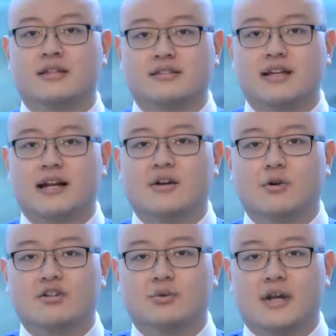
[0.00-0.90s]
The second
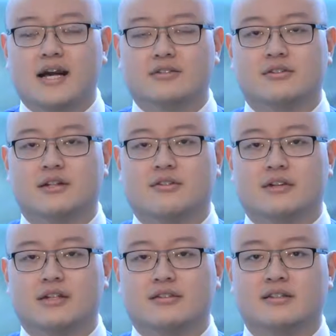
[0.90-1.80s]
question you want to ask
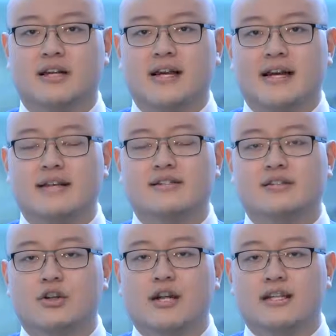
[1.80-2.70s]
yourself
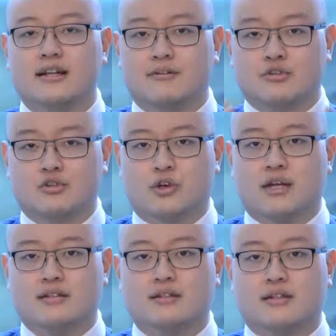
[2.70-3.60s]
is there enough
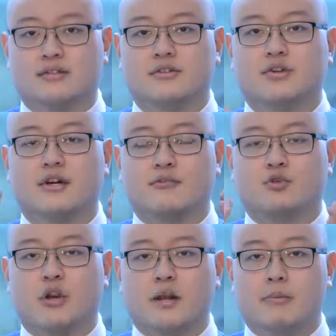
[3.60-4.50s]
trust? Is there enough
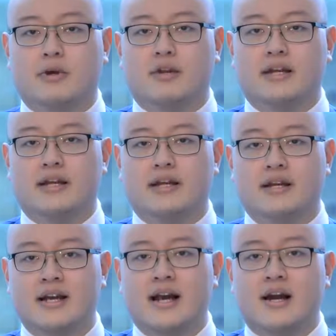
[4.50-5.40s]
credibility
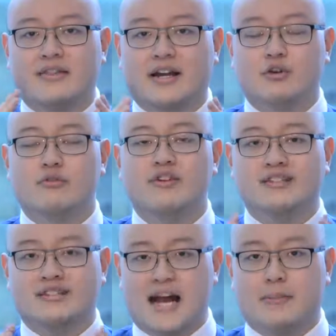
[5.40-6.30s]
that you've
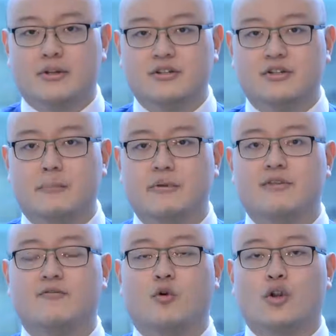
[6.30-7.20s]
established
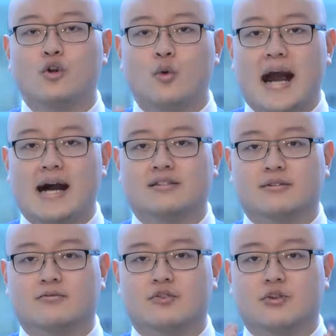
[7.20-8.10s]
before you ask
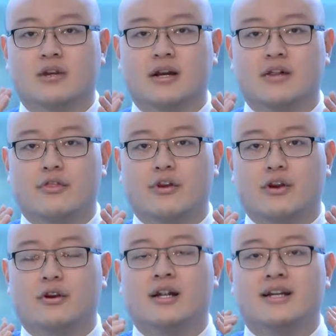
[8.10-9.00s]
them for
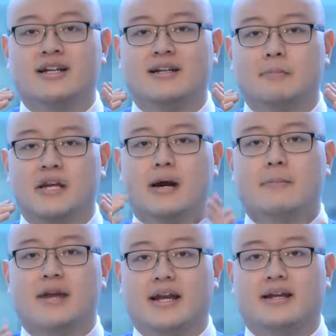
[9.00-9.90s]
their
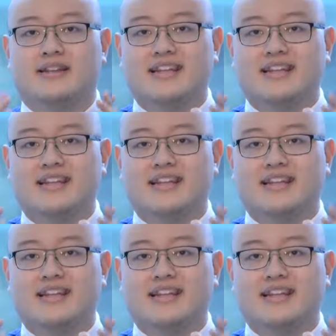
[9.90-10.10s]
become a